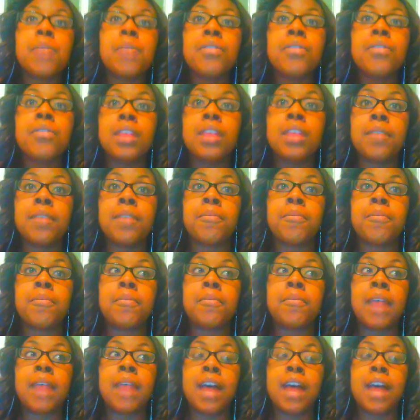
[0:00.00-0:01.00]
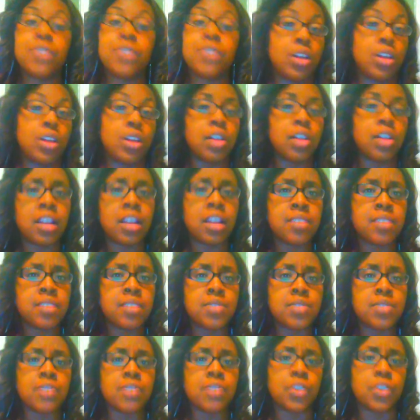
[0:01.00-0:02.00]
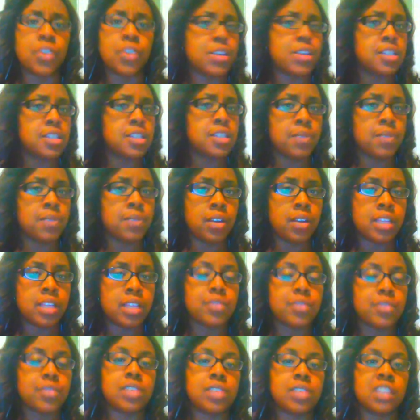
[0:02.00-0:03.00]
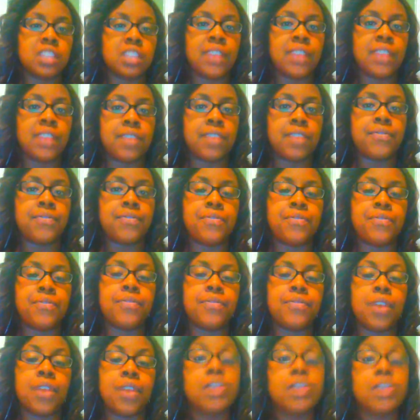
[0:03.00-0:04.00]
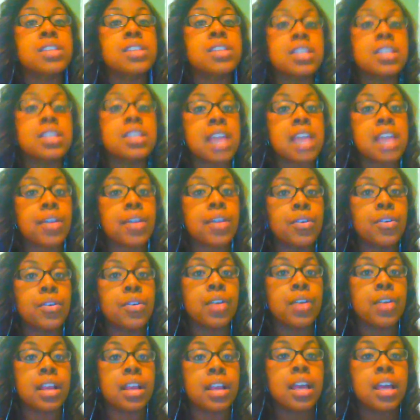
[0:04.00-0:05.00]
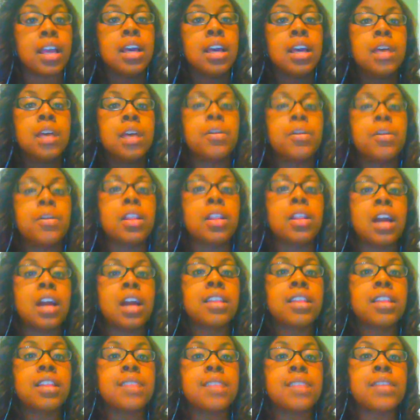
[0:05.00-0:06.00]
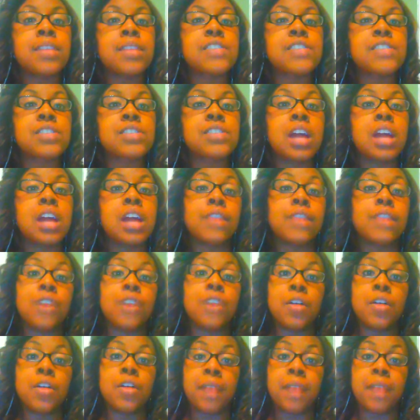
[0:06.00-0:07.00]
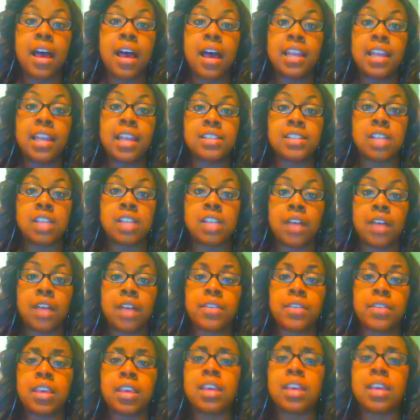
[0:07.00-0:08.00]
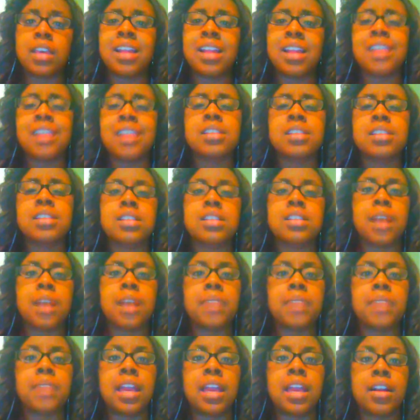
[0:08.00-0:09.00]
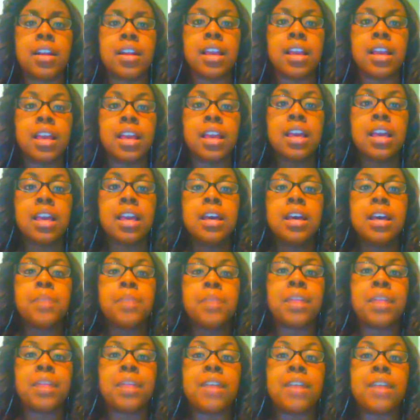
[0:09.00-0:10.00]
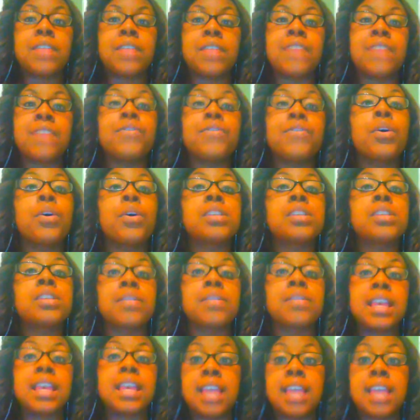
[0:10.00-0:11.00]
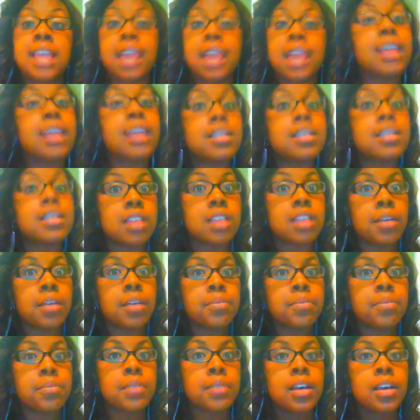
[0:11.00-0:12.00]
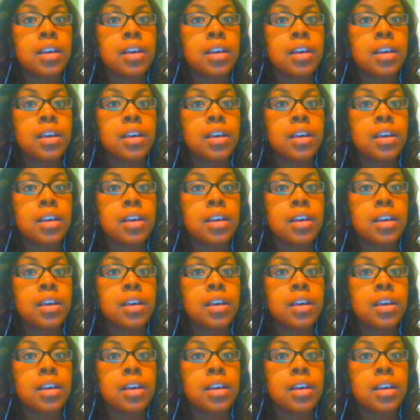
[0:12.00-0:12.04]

of them have, a lot of them do have learning disabilities, which does fall into this category. But a lot of them, they just kind of fallen behind and stop, not necessarily stop caring, but they feel as if they can't catch up.